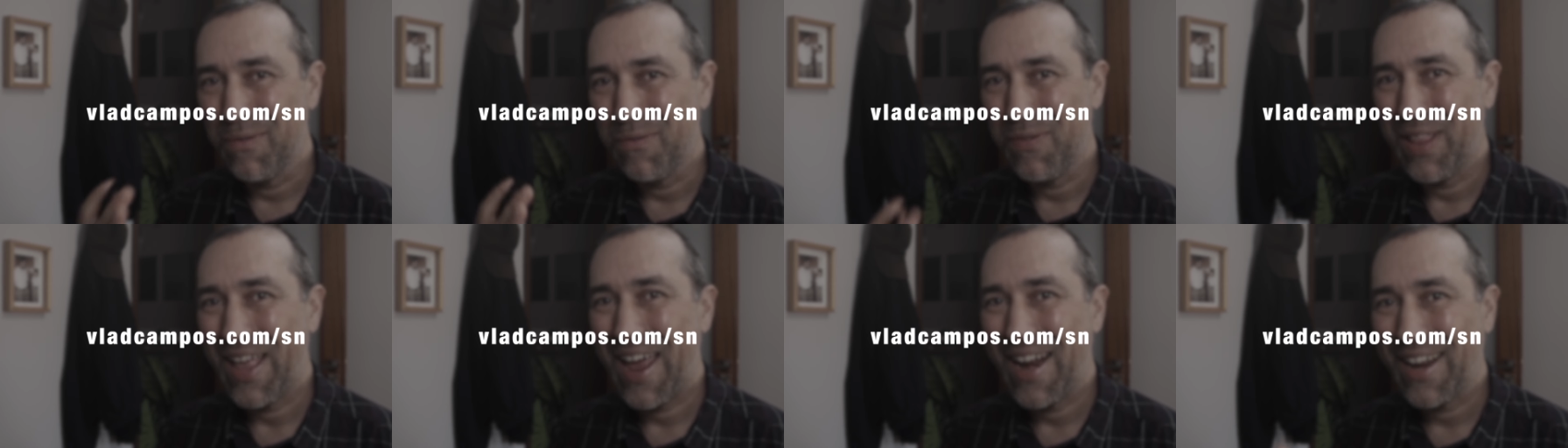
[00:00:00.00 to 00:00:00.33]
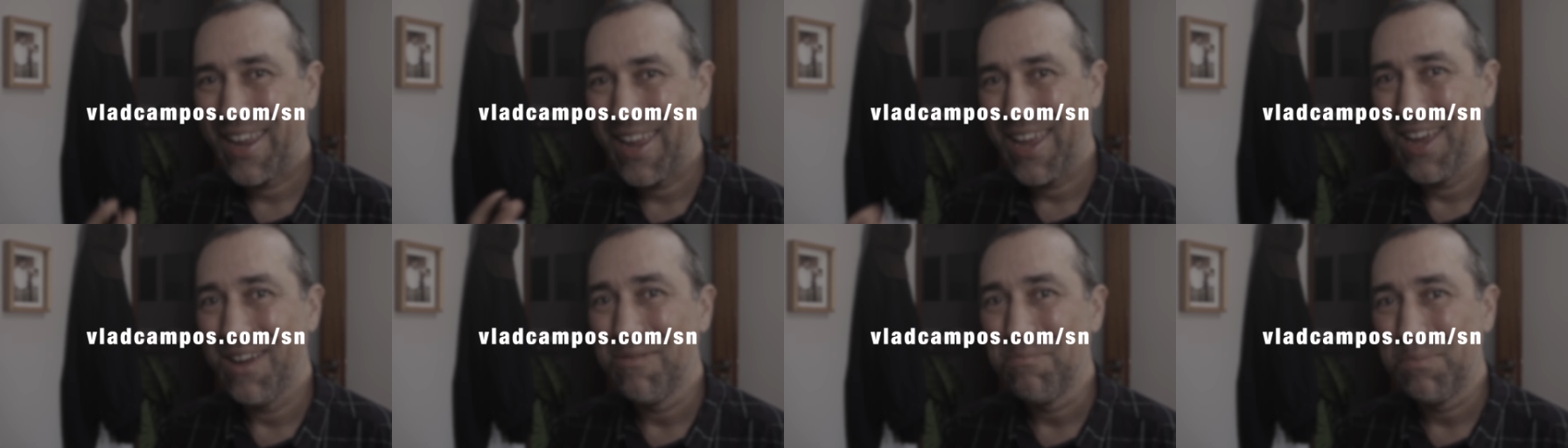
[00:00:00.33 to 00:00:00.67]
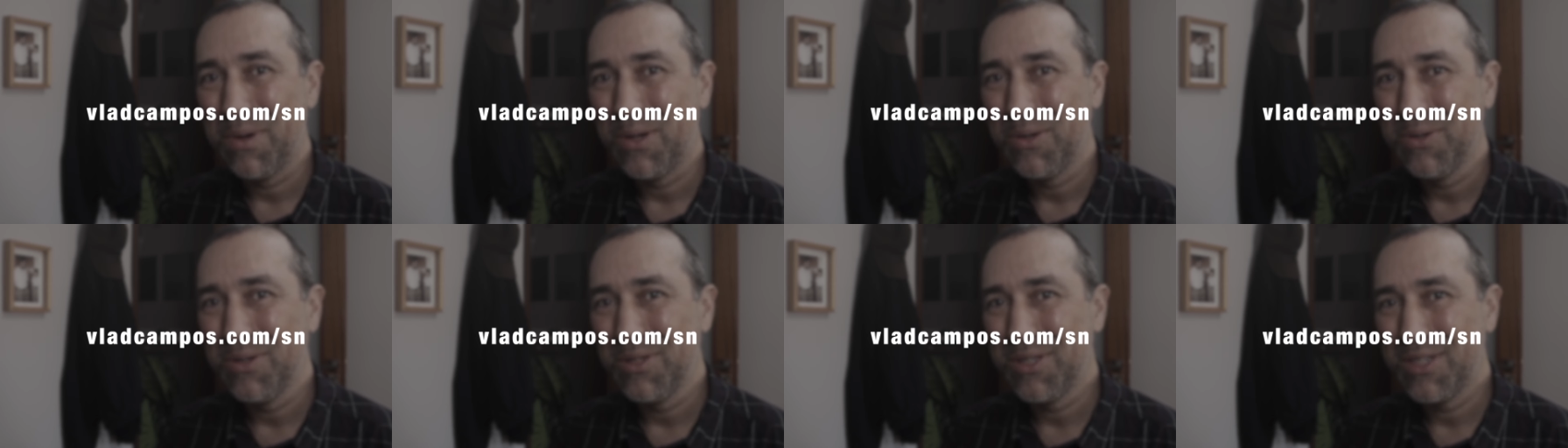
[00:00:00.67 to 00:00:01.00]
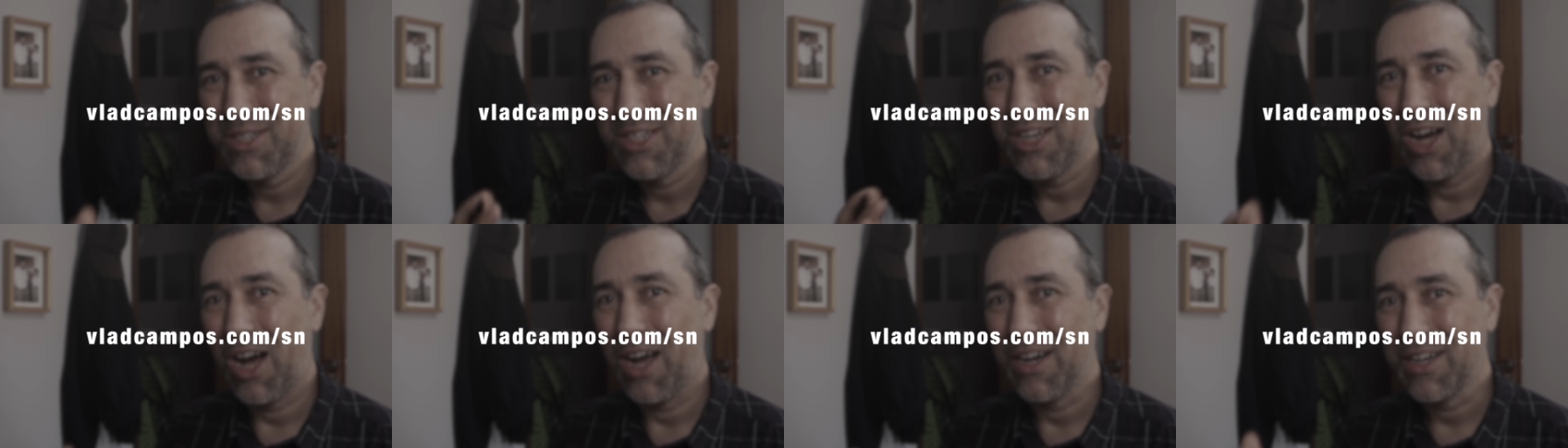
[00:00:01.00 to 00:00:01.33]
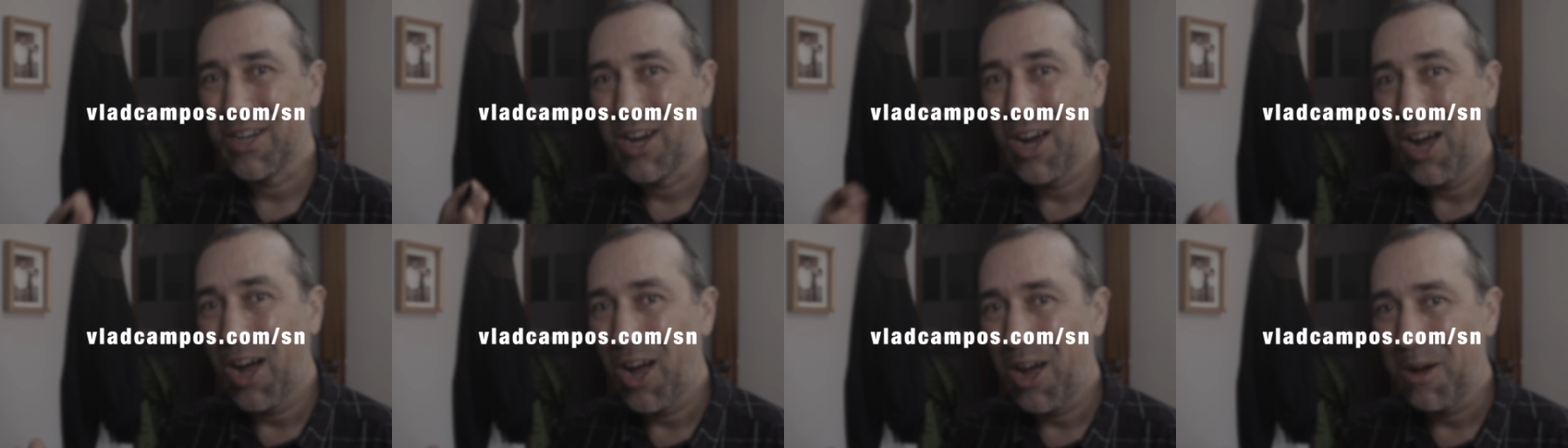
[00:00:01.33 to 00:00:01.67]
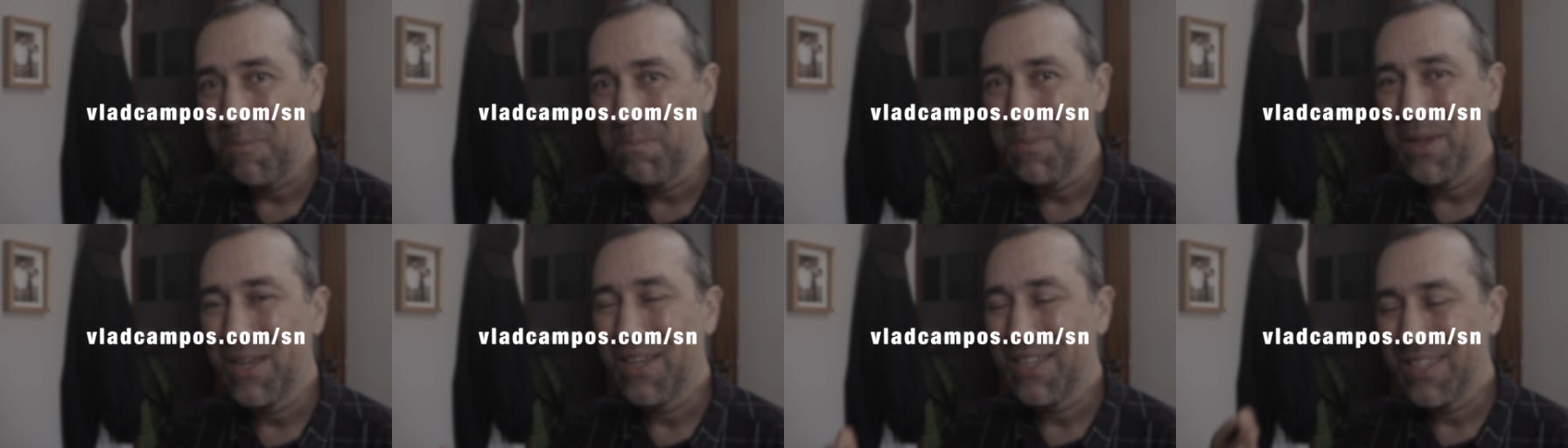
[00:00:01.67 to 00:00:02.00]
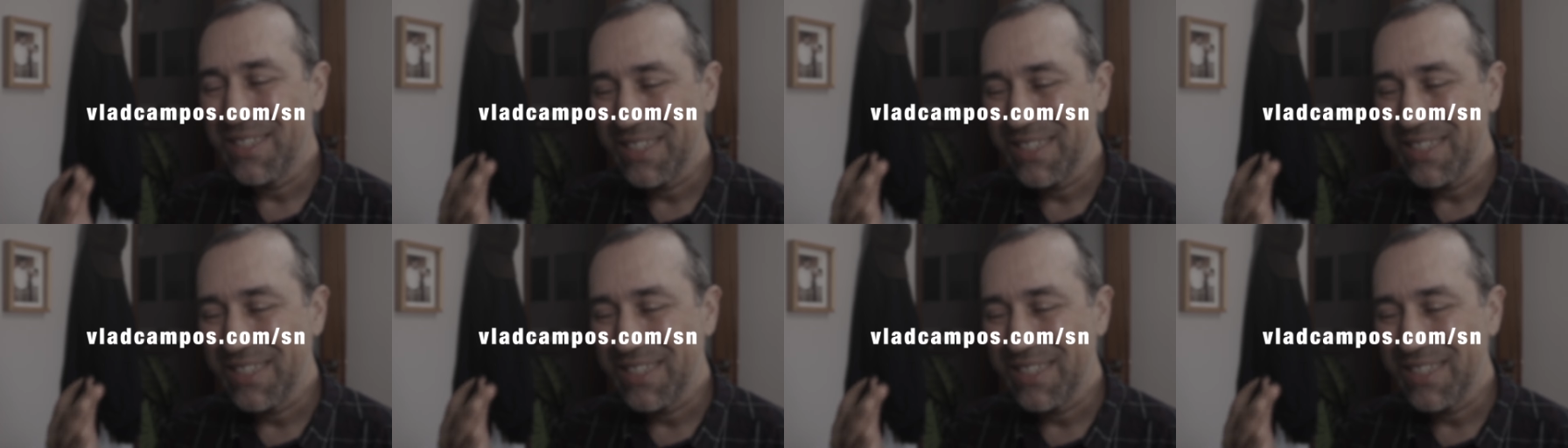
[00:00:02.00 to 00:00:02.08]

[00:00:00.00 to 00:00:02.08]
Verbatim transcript: vladcampos.com